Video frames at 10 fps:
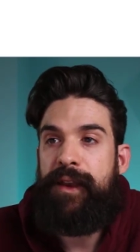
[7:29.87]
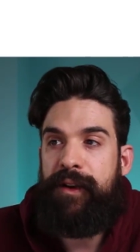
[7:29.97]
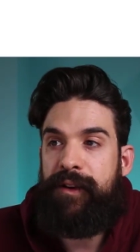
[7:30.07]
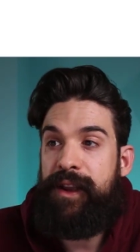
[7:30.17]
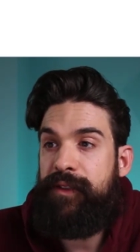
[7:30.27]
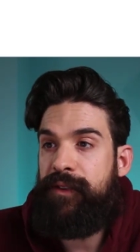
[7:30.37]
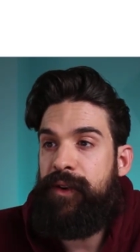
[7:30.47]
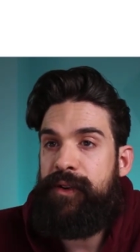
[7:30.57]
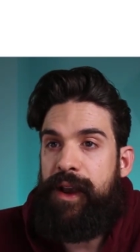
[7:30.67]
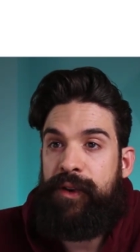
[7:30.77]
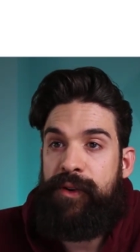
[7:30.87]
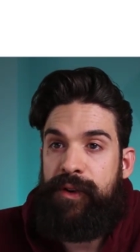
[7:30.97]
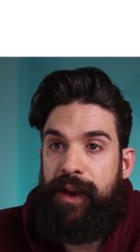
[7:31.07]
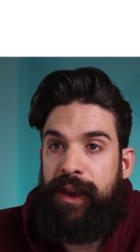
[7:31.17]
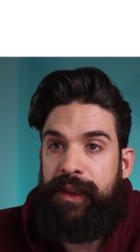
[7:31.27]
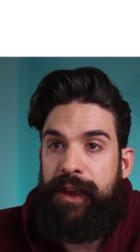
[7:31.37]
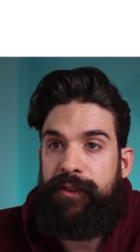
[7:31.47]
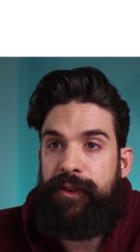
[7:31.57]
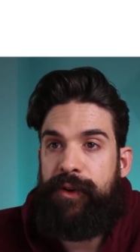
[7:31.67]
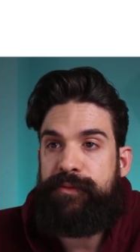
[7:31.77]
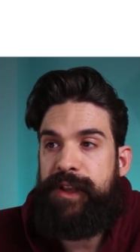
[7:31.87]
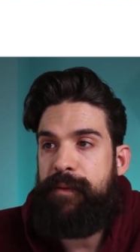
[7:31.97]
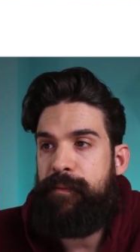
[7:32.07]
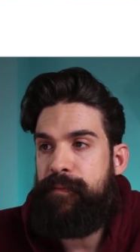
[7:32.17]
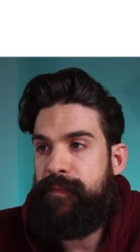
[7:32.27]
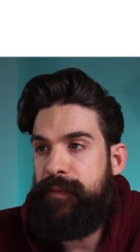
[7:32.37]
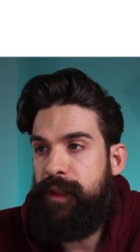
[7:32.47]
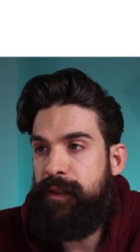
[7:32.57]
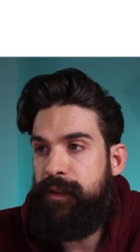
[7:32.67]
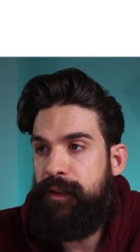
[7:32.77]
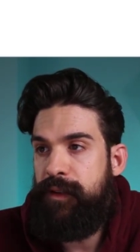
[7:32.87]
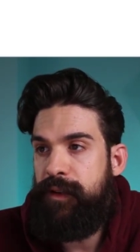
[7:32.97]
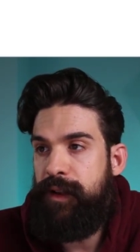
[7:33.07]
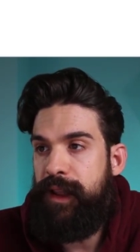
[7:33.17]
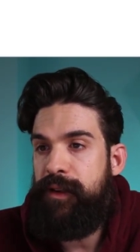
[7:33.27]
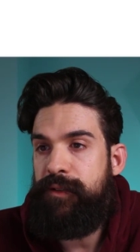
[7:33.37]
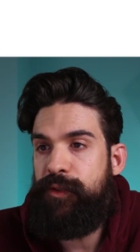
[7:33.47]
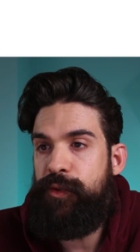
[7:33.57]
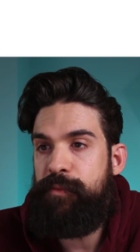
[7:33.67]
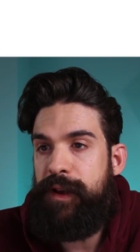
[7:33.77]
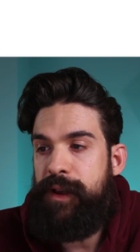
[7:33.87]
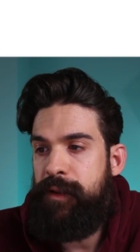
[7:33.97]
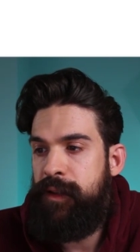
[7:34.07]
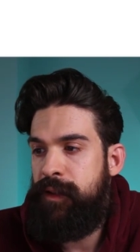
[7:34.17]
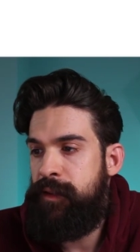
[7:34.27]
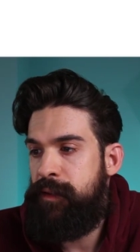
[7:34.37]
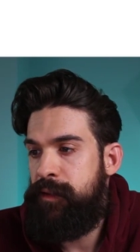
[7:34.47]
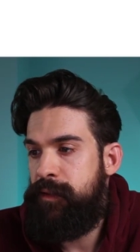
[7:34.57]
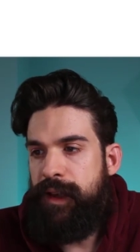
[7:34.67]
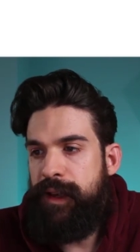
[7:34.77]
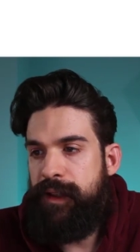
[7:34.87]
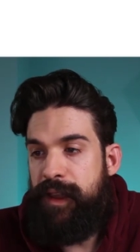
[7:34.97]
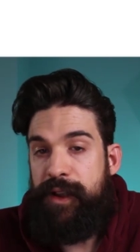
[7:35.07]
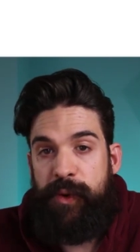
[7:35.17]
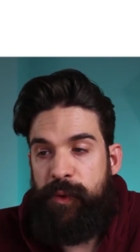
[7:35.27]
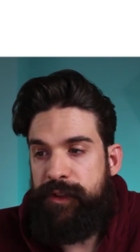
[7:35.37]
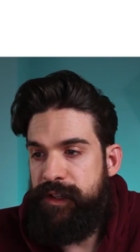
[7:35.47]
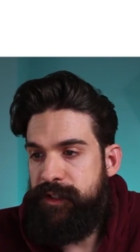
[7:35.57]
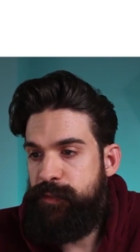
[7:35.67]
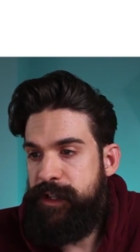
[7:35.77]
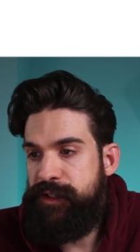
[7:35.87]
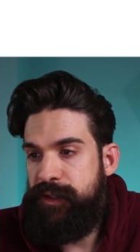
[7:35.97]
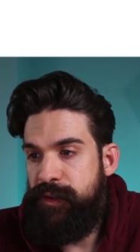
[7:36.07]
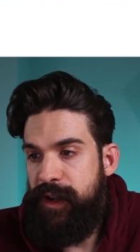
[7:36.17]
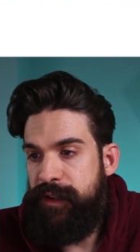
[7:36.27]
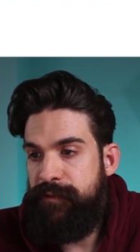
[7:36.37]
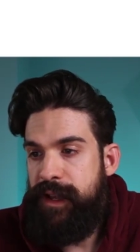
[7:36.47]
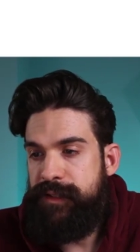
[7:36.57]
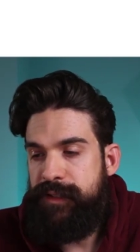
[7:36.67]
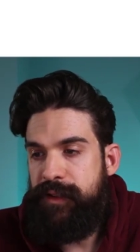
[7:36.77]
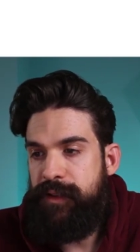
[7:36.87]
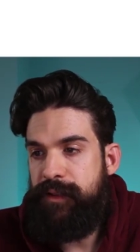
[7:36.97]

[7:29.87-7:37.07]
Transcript: All right, so I go again to the home tab, click here on group by, and here we want to switch to advanced.